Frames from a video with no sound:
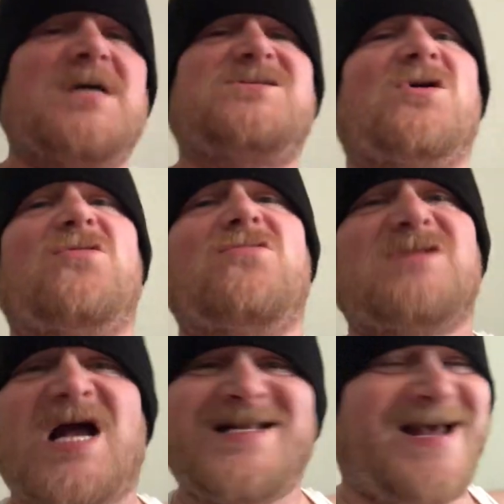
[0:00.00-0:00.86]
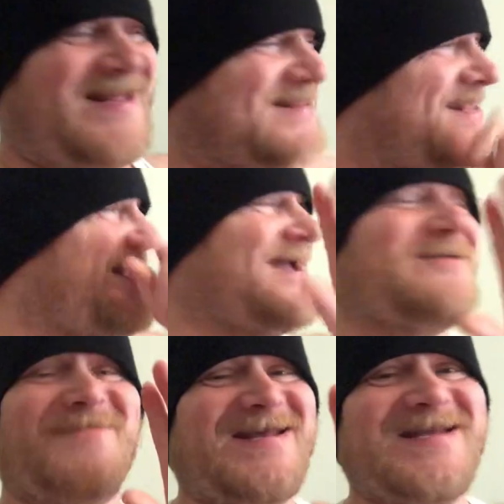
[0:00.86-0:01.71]
Dude, you ain't going
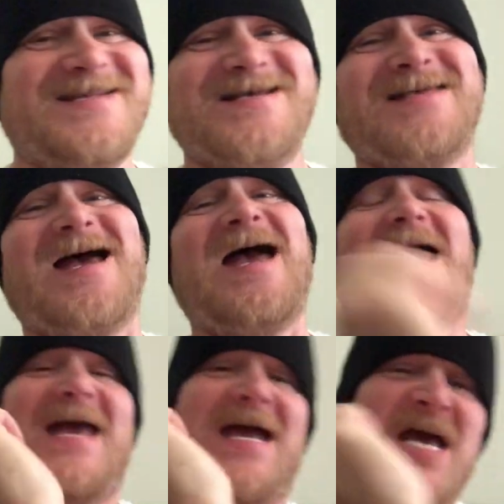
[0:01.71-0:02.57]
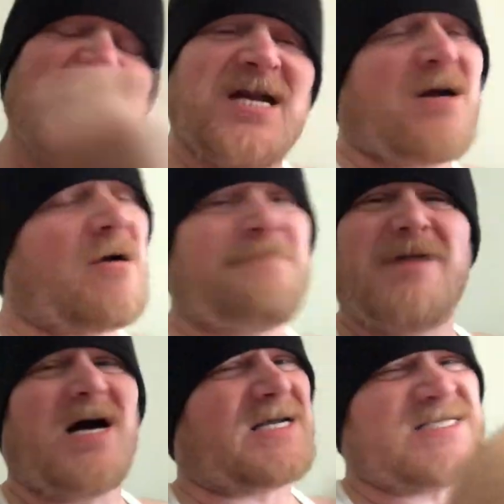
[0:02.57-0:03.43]
to believe this. It hit her
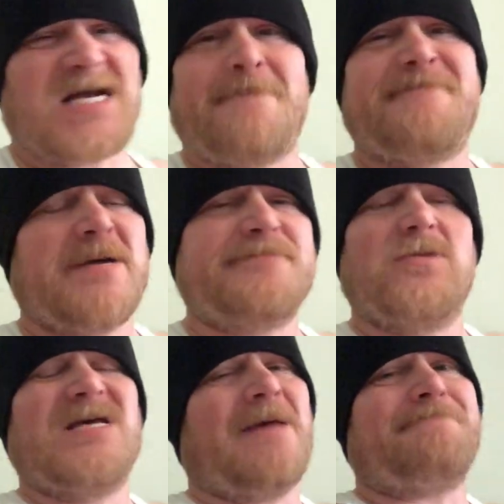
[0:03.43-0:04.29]
butt. She had a big booty.